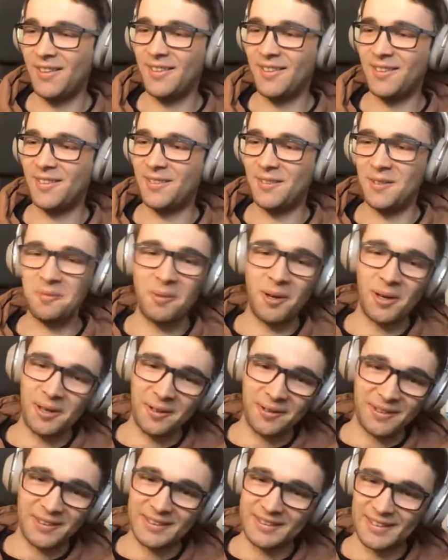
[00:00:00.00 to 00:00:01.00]

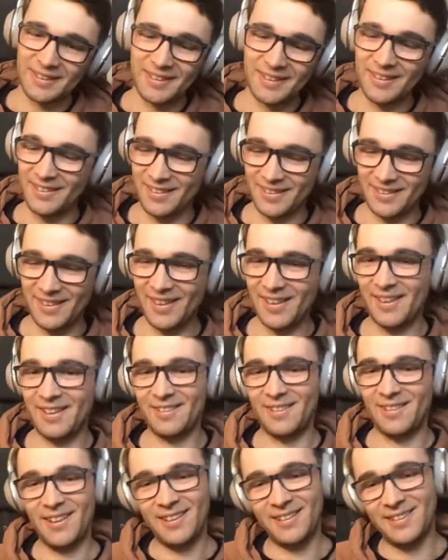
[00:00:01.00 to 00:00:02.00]
Tomorrow is another day,
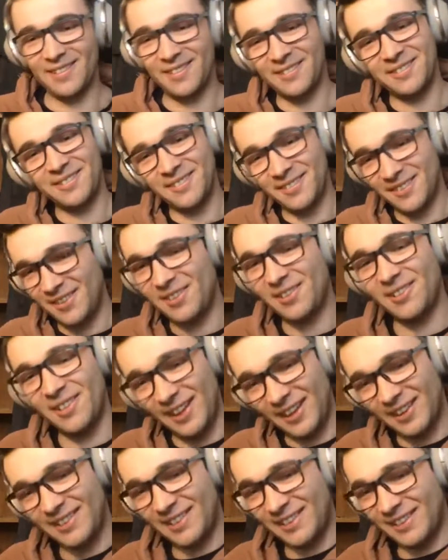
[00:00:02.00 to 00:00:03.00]
right, of
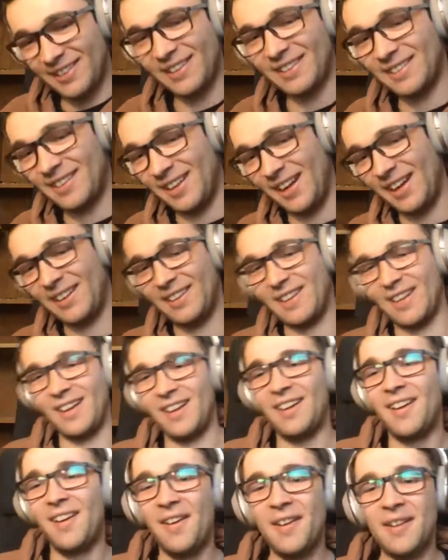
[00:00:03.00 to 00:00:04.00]
collecting the data.
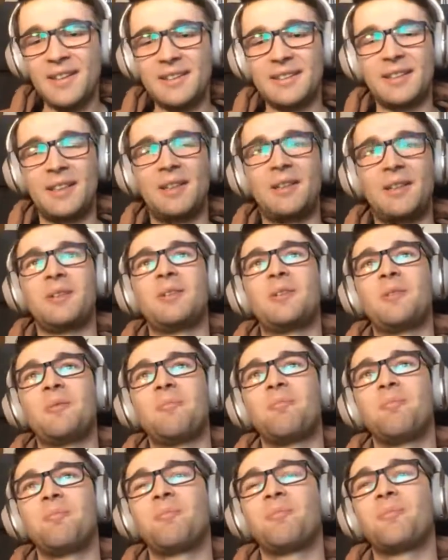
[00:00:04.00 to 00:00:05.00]
So
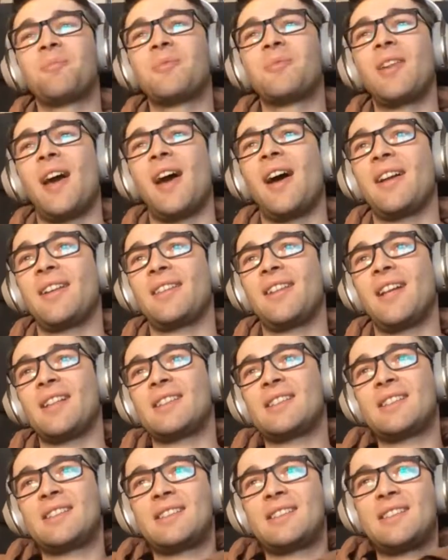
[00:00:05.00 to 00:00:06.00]
yeah,
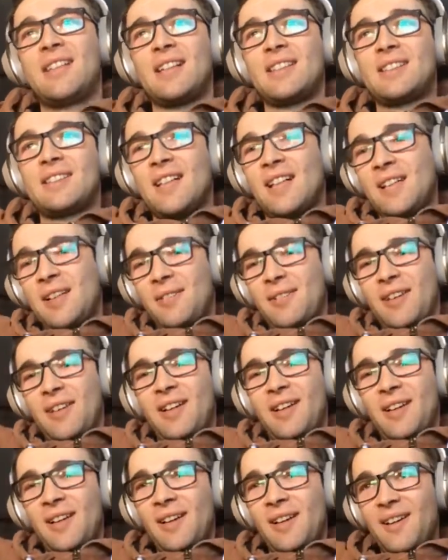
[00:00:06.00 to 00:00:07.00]
that's kind of
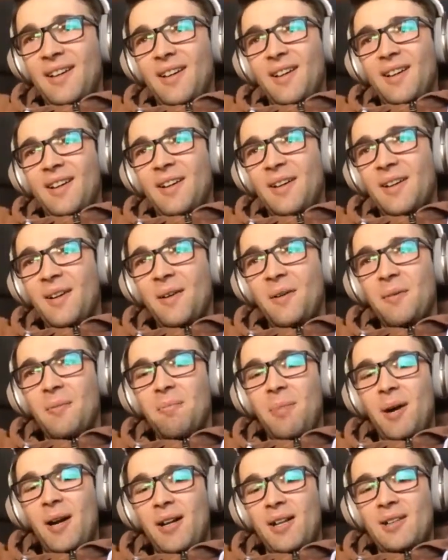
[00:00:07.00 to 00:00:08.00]
a
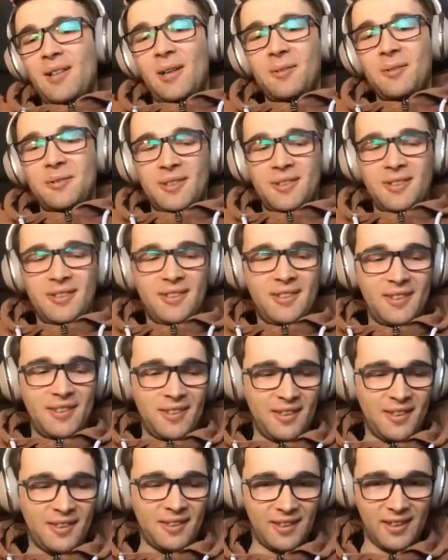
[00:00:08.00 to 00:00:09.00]
background
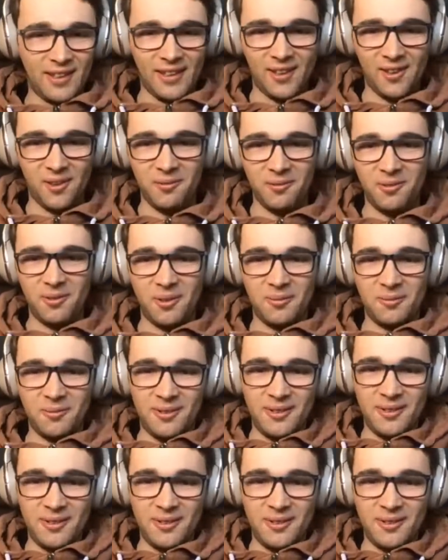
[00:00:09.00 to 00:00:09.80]
that I come from.